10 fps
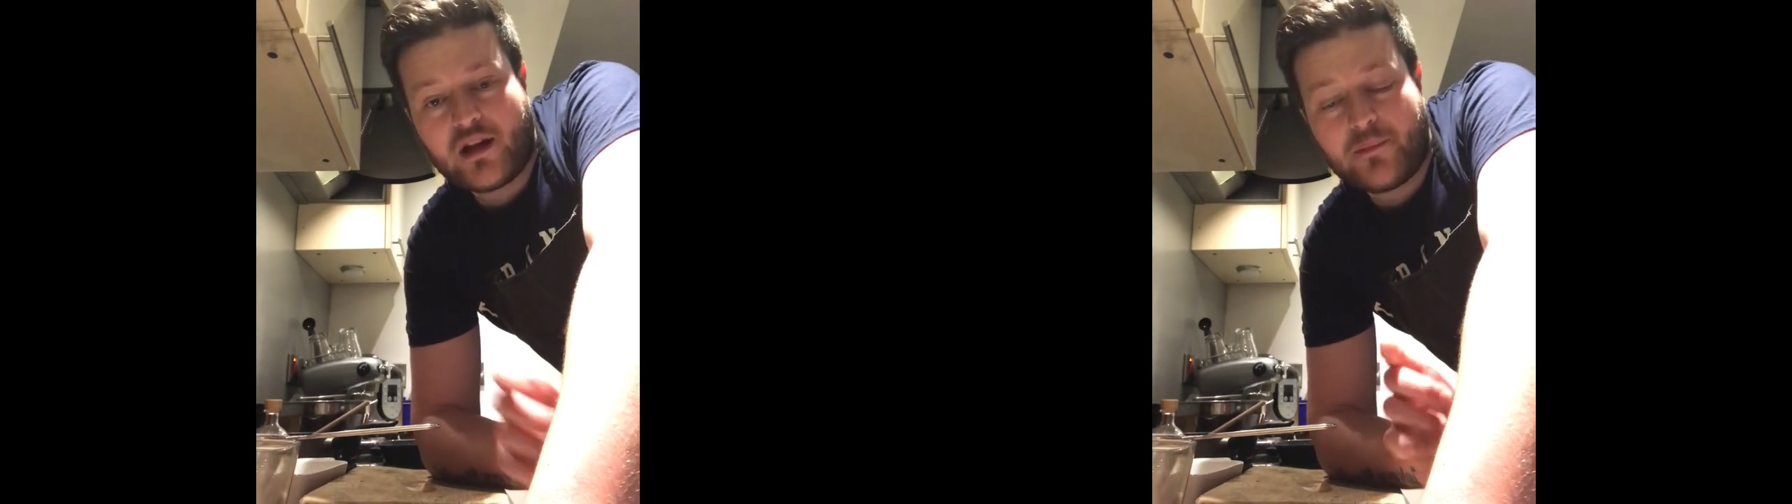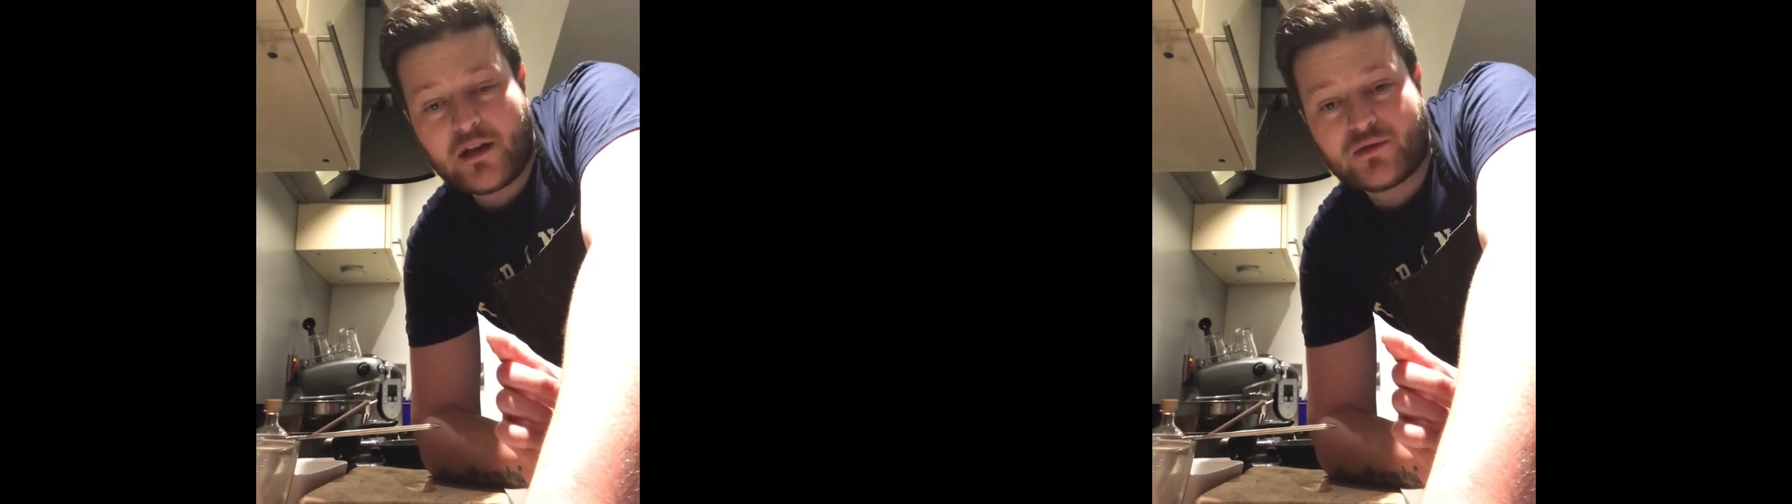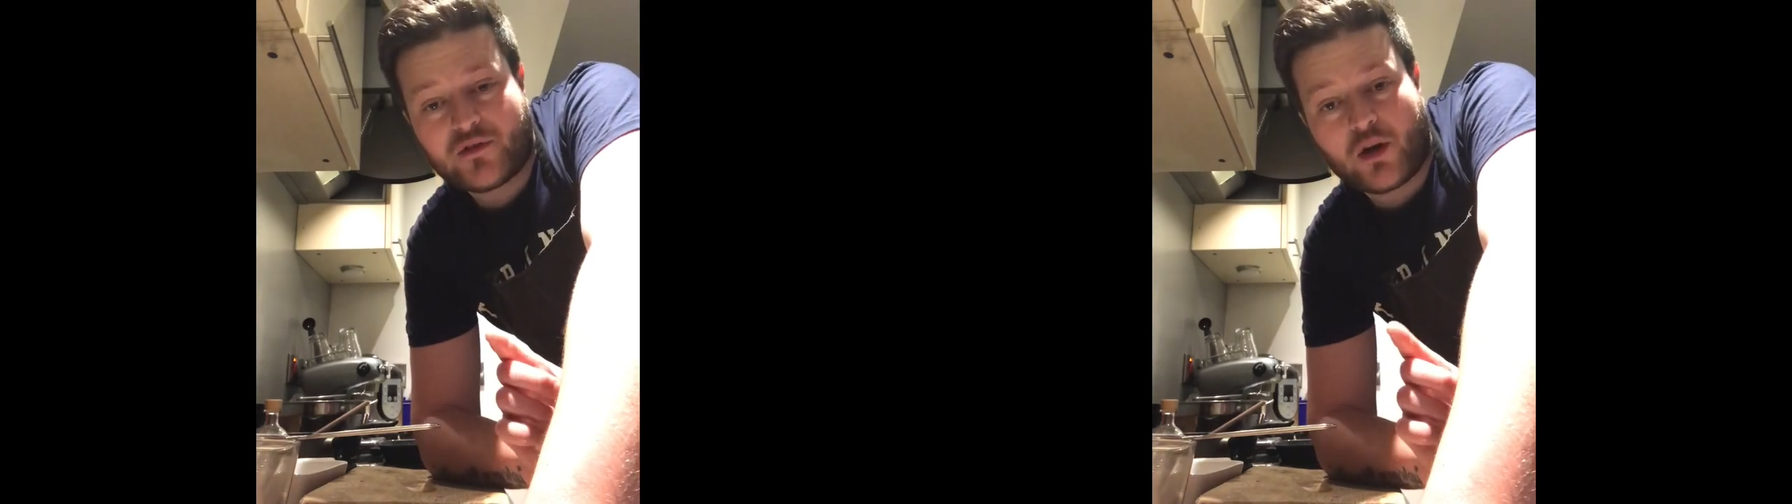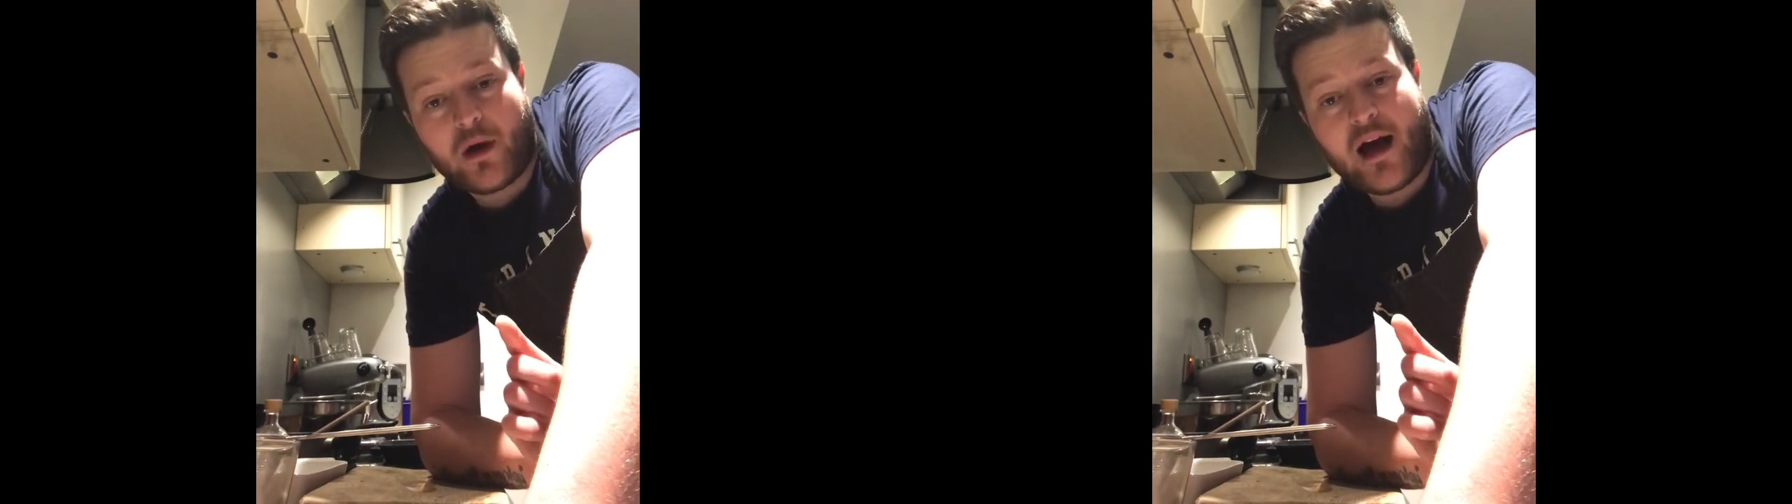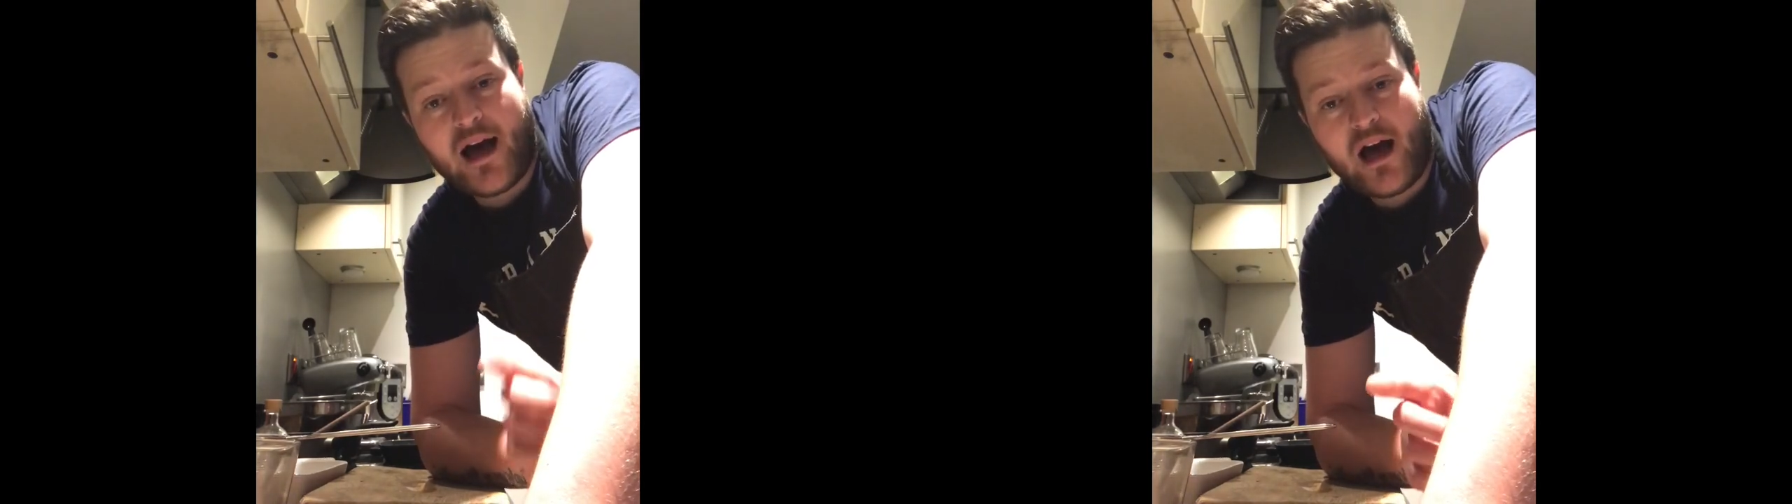it means we've got
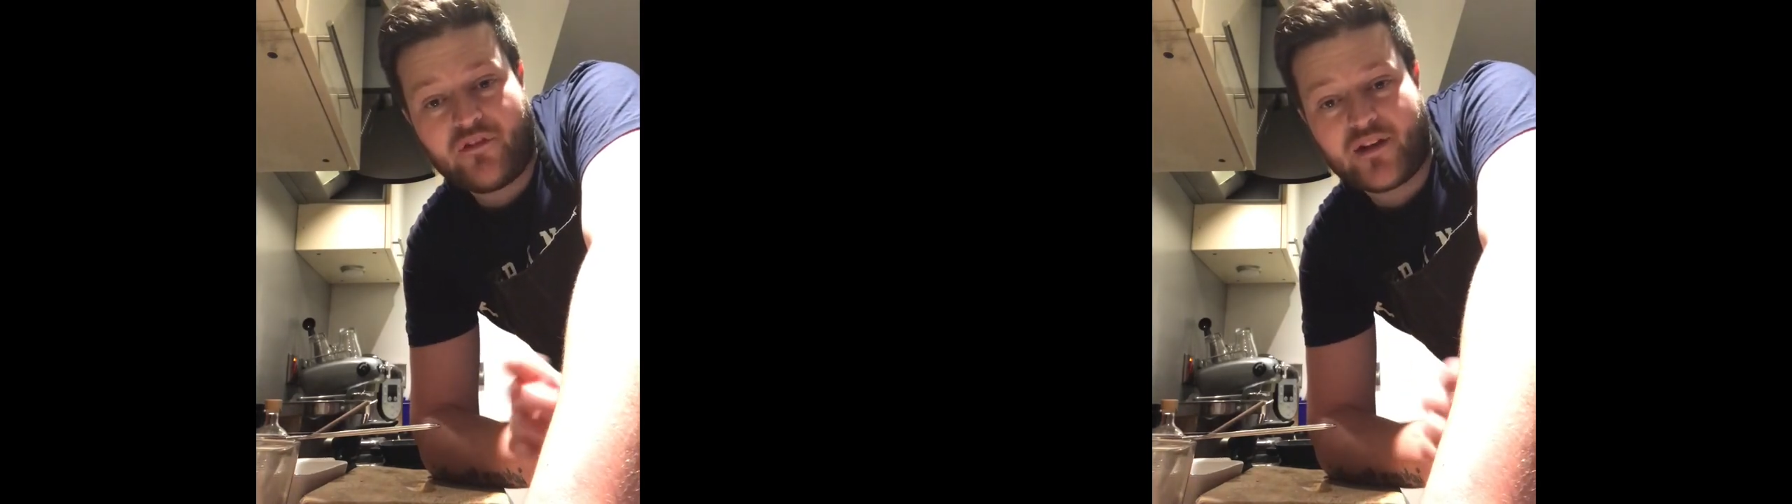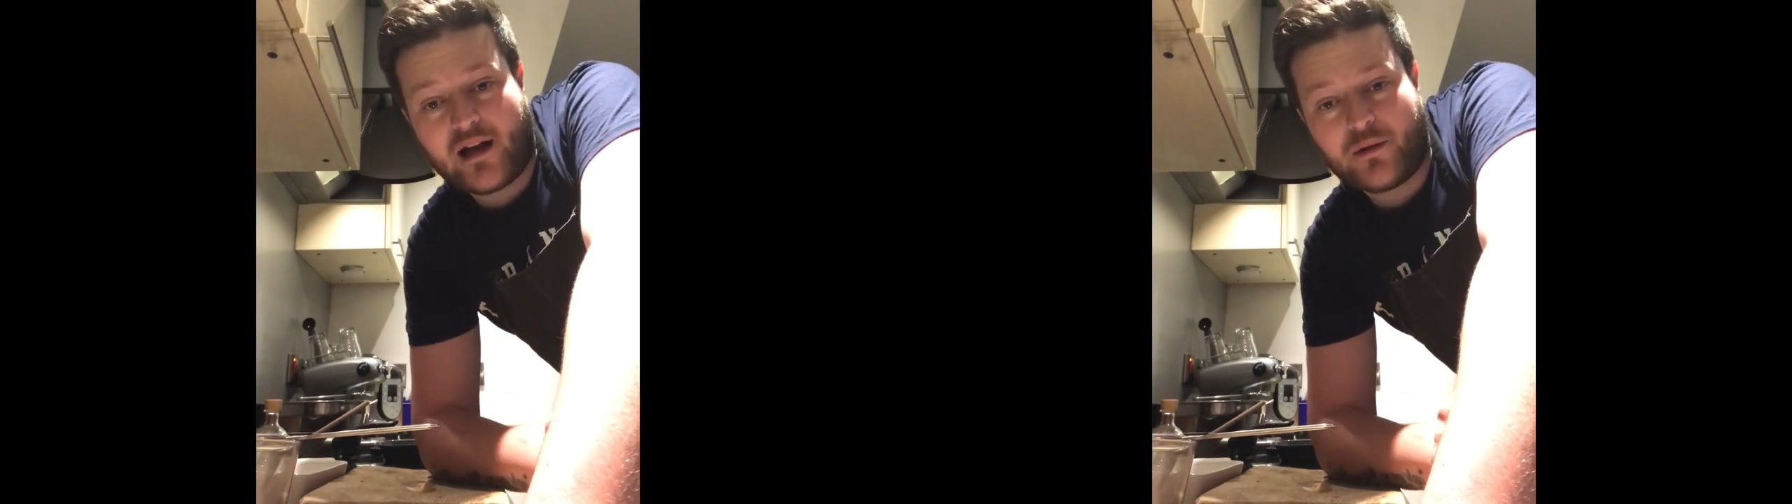about half an